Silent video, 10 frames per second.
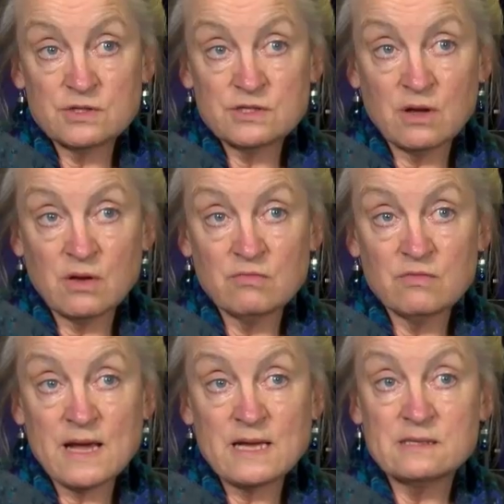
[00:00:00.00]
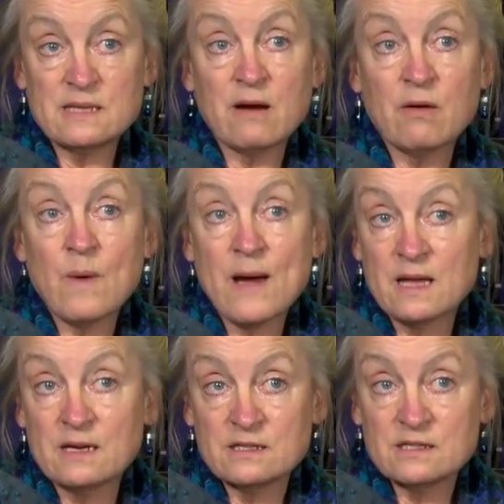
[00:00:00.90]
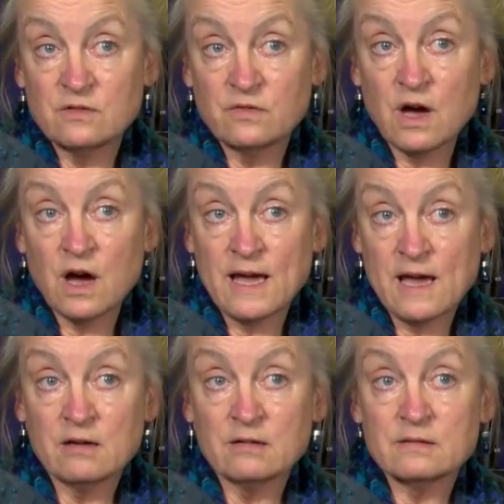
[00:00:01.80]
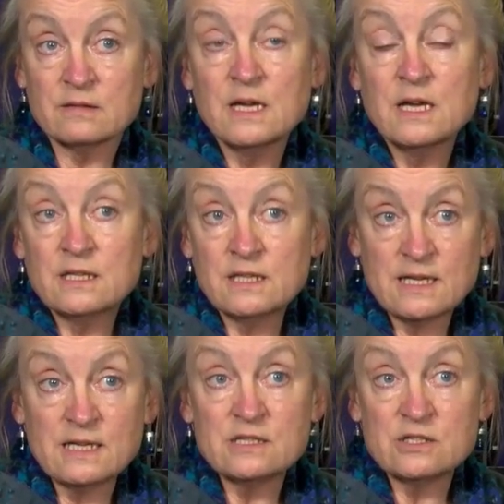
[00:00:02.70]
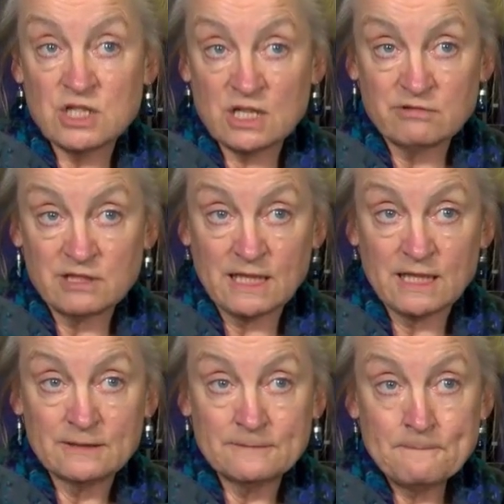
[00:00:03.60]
also raise their awareness of eye health needs generally.